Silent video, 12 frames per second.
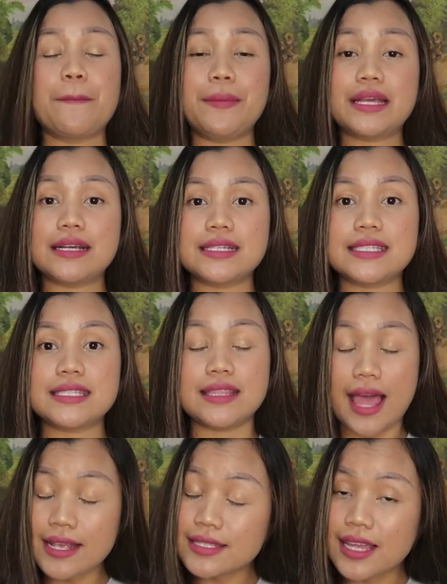because
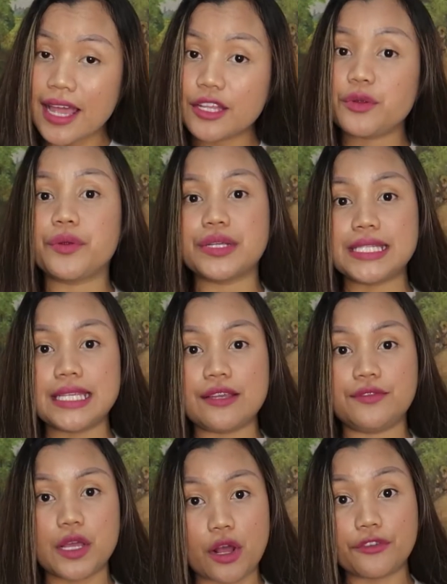last night we
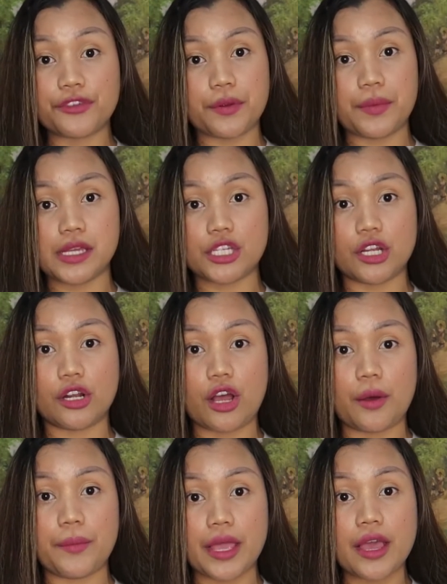received a confirmation
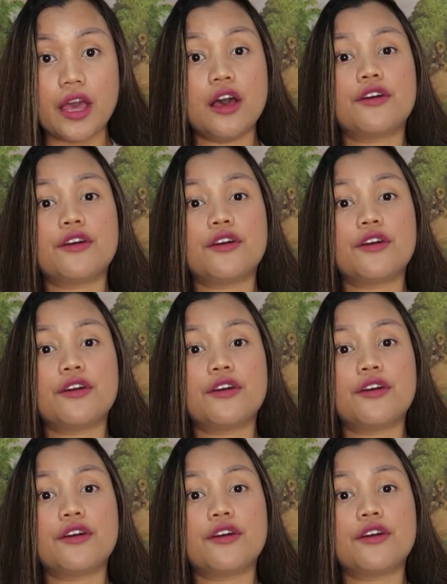coming